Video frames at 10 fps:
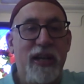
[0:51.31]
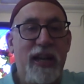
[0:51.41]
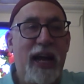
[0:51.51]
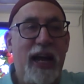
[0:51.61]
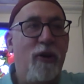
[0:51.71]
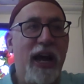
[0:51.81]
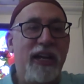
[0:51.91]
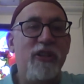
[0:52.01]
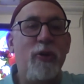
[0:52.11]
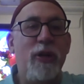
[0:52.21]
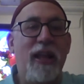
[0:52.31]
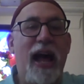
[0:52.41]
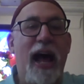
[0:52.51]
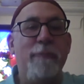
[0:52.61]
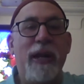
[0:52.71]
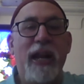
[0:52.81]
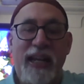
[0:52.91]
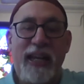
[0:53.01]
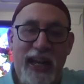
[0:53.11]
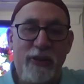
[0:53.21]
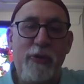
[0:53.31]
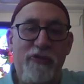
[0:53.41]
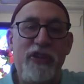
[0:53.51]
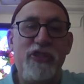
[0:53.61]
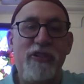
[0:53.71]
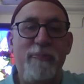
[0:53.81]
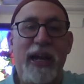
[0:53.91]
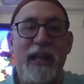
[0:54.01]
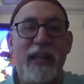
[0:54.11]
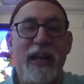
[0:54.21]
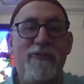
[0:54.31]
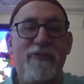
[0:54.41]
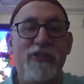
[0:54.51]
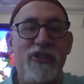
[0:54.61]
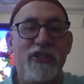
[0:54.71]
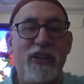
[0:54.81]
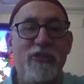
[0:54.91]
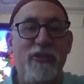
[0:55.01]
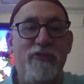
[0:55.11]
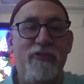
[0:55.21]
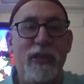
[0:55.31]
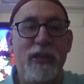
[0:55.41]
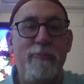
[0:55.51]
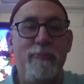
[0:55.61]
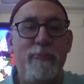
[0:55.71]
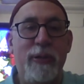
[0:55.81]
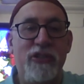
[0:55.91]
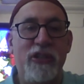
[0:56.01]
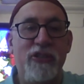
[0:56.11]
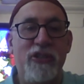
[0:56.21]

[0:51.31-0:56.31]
Now, I can do a lot, but I can't do a physical mailing for 650 pieces.